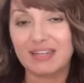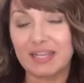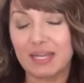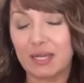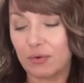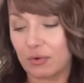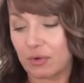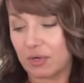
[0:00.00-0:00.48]

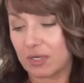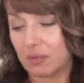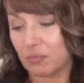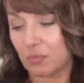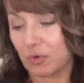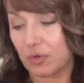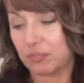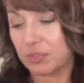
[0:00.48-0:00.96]
now on a
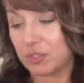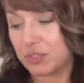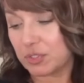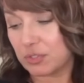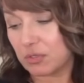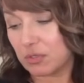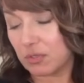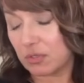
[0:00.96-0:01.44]
more
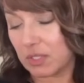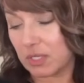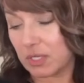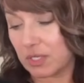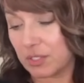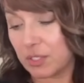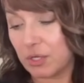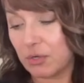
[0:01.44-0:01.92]
personal
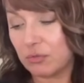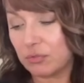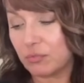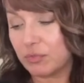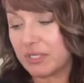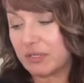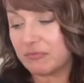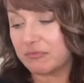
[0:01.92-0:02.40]
uh, note,
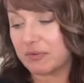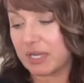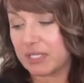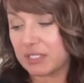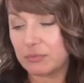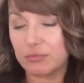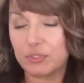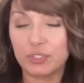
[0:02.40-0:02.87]
what
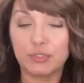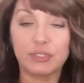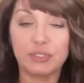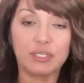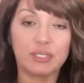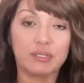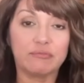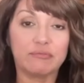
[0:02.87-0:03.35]
advice would you
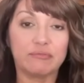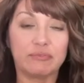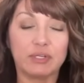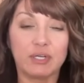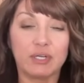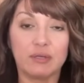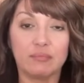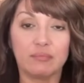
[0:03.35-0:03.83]
give
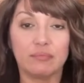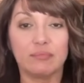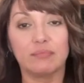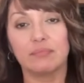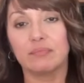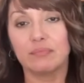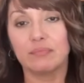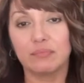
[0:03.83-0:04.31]

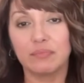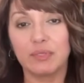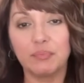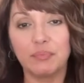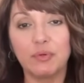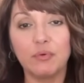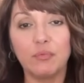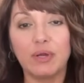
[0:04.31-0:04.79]
um,
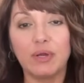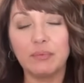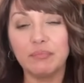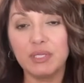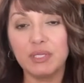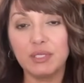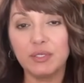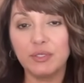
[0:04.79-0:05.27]
people who want to
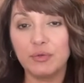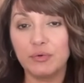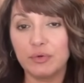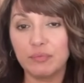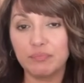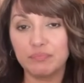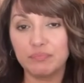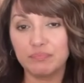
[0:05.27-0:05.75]
be in
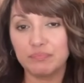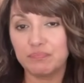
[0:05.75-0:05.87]
your